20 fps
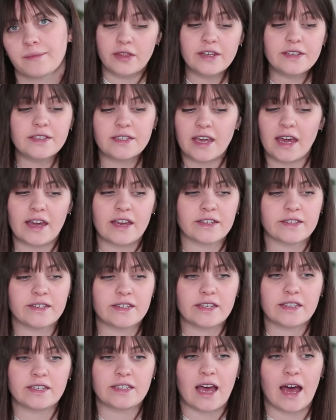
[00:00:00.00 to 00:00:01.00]
This
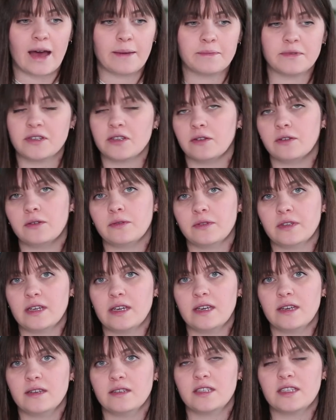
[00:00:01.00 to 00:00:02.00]
case is
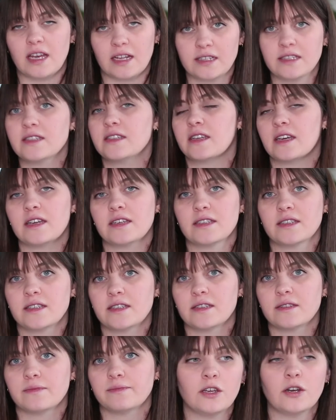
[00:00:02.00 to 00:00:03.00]
absolutely senseless.